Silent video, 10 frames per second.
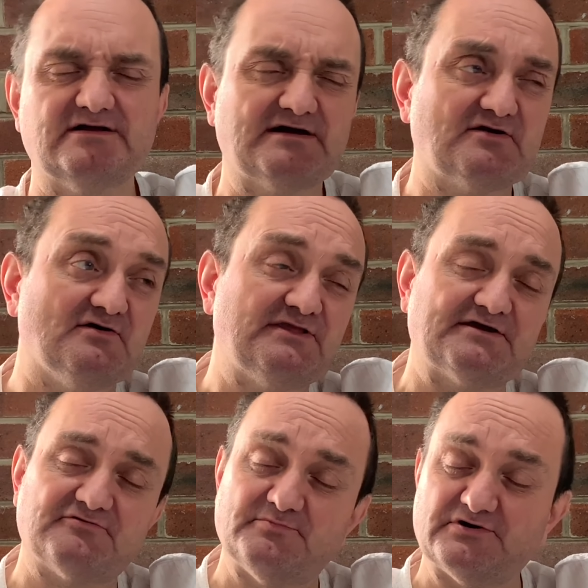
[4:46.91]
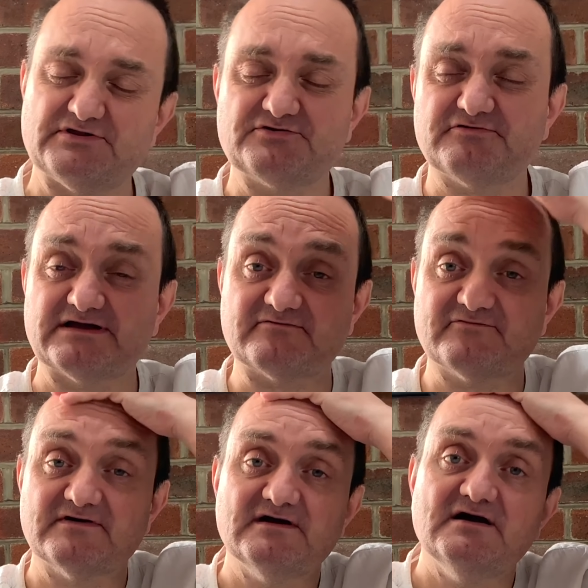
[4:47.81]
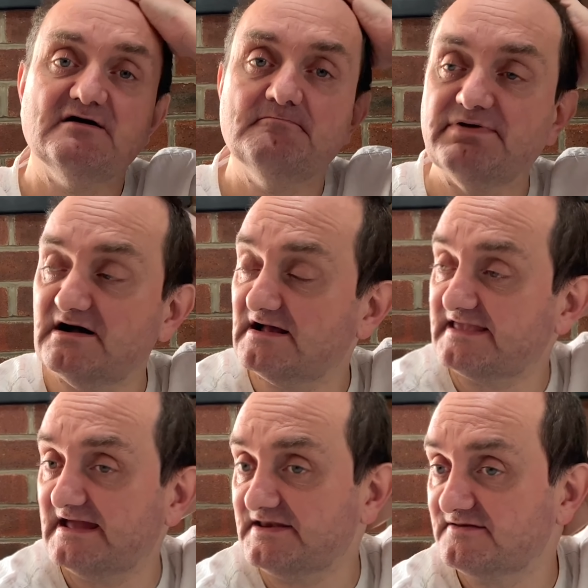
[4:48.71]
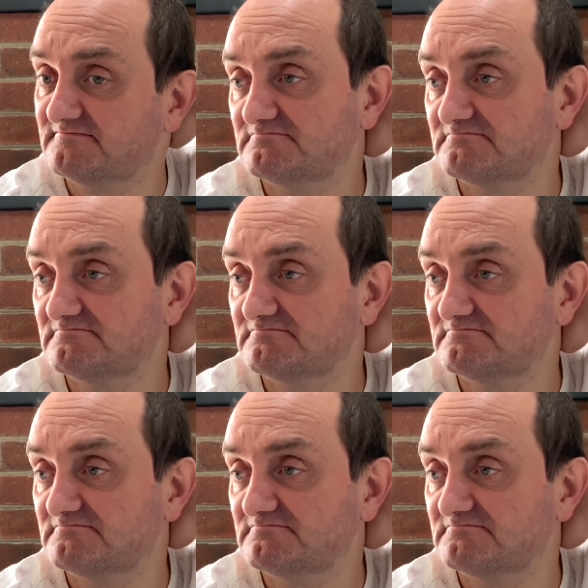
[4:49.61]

They've got an extra point of strength, but again,